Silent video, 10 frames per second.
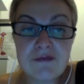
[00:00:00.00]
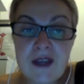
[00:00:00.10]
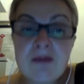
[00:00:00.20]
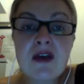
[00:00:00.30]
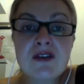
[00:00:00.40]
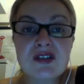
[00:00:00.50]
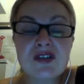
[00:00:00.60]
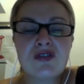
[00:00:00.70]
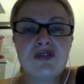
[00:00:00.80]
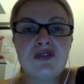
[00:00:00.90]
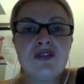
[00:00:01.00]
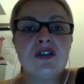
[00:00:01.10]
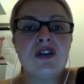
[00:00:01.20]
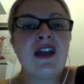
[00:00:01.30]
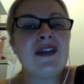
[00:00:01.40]
female skewed,
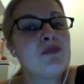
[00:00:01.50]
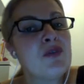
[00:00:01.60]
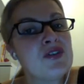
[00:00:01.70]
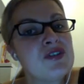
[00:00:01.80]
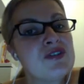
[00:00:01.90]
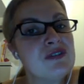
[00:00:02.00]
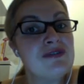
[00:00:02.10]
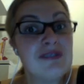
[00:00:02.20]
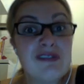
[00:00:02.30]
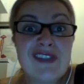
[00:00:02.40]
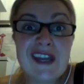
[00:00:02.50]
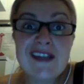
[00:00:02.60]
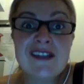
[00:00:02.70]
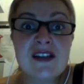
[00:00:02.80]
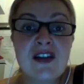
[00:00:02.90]
like most of
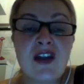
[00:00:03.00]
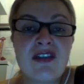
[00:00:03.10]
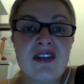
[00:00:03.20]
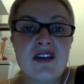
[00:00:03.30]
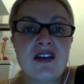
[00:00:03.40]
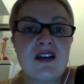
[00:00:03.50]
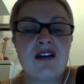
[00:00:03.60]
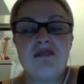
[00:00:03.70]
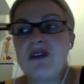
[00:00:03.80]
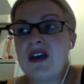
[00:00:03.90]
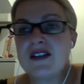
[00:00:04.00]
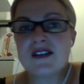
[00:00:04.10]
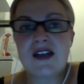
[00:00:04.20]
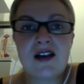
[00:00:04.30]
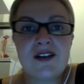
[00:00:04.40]
these, and I think as
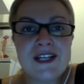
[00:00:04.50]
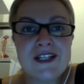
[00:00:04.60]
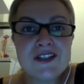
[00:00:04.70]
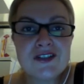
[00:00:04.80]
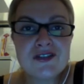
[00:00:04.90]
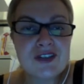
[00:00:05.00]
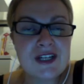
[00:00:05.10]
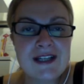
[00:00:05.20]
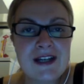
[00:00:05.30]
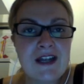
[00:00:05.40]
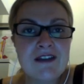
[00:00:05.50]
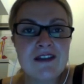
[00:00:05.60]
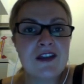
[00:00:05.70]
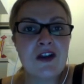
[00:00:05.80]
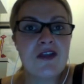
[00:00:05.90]
our industry and
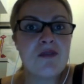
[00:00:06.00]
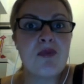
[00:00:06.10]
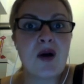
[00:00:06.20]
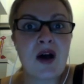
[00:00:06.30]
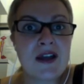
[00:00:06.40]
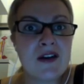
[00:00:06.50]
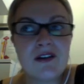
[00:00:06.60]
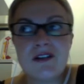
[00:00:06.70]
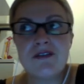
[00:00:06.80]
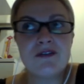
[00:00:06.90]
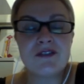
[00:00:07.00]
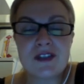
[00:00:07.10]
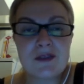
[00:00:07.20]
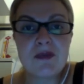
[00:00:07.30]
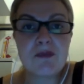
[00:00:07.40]
the buyer of
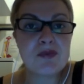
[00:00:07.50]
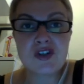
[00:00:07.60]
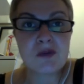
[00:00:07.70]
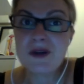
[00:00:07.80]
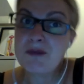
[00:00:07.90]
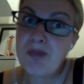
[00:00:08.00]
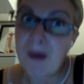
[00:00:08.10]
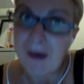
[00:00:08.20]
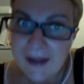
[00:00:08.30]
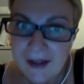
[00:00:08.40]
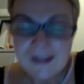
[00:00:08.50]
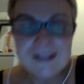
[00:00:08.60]
the predominant buyer